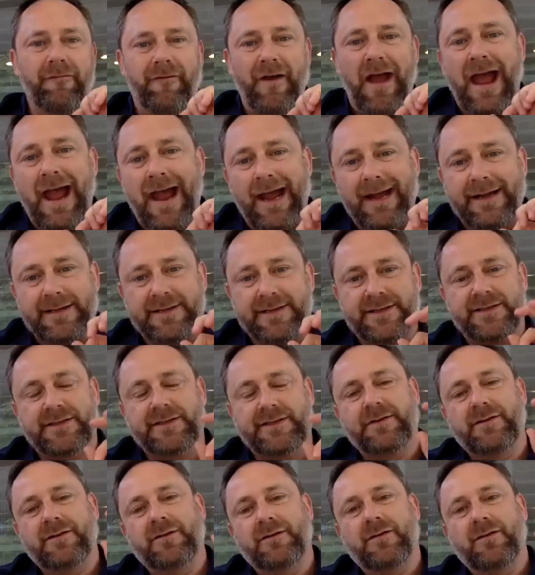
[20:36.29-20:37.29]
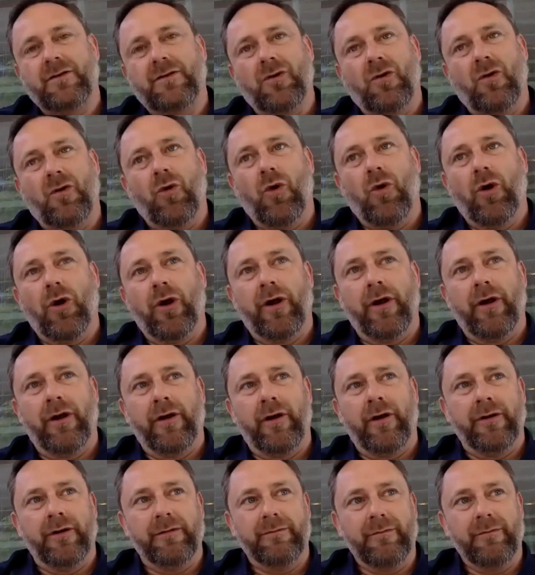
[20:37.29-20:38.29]
facts
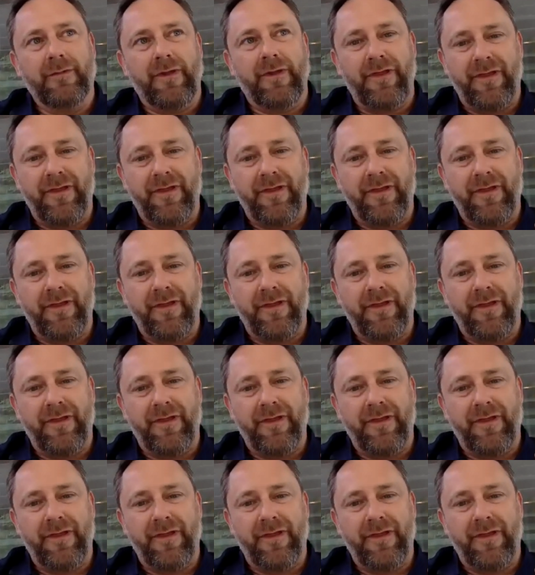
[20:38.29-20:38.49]
or